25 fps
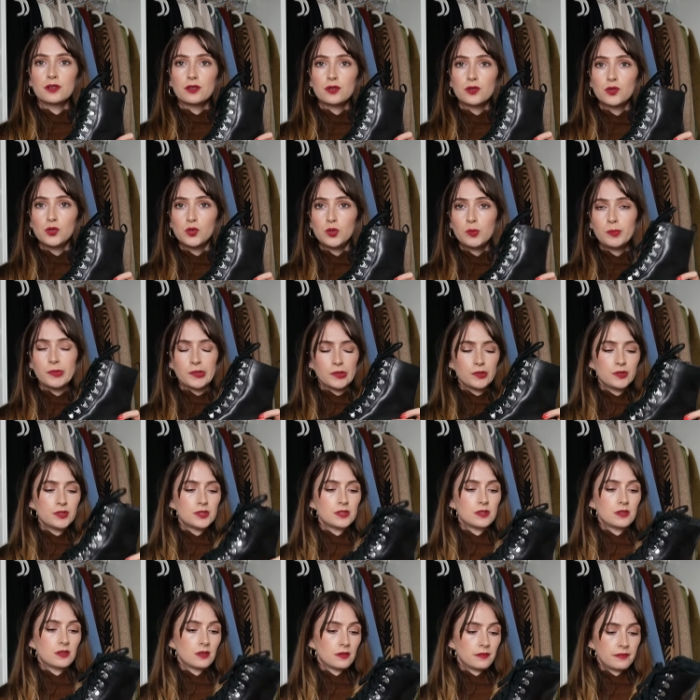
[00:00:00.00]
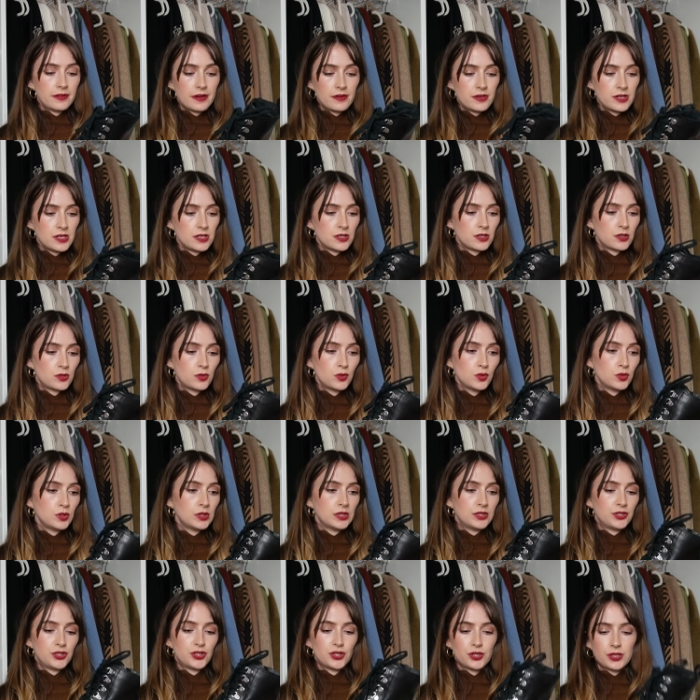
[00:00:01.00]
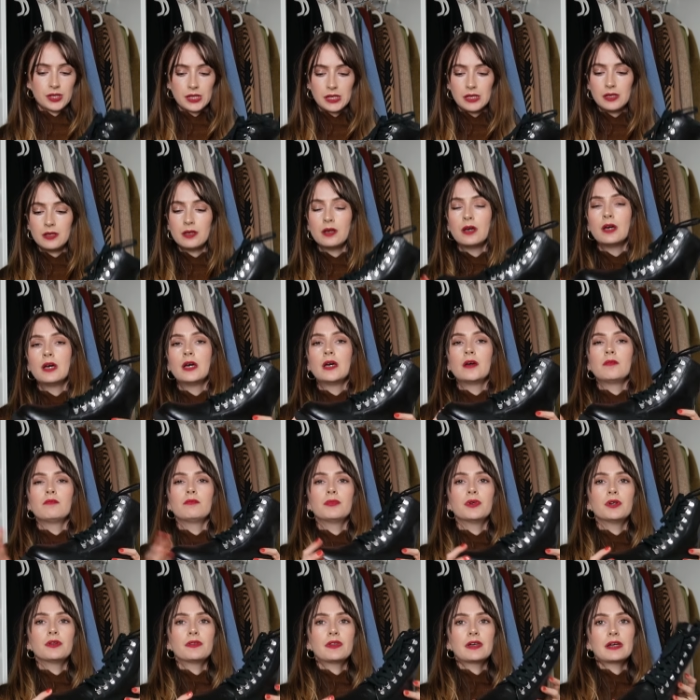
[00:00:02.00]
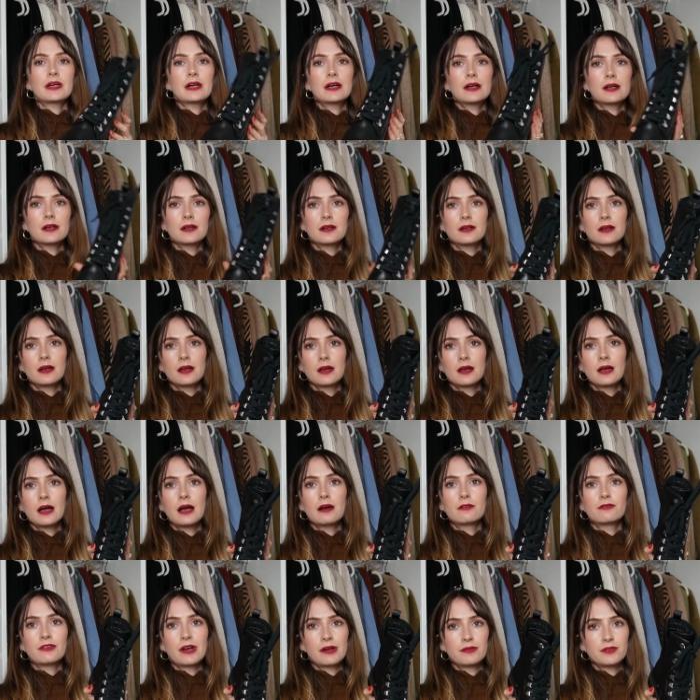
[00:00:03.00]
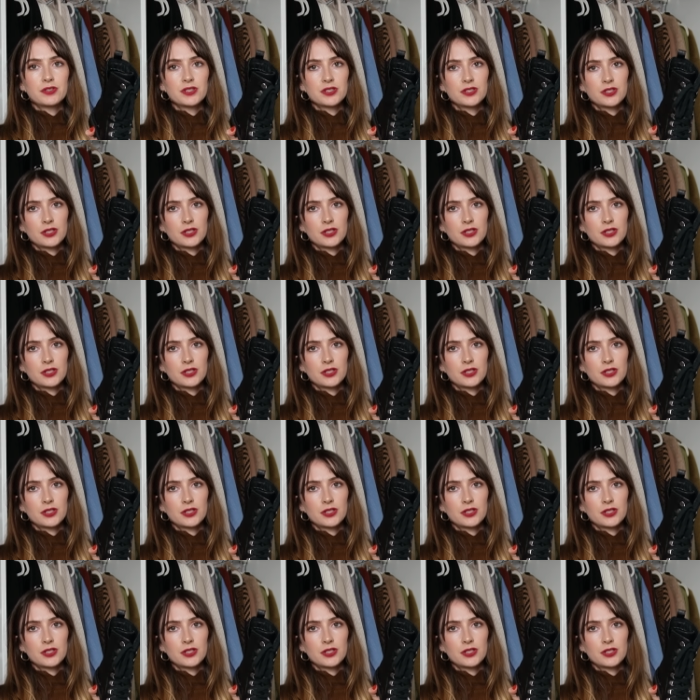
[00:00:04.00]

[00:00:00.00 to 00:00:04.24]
cool boots. They're very cool and chunky, but they are a rounded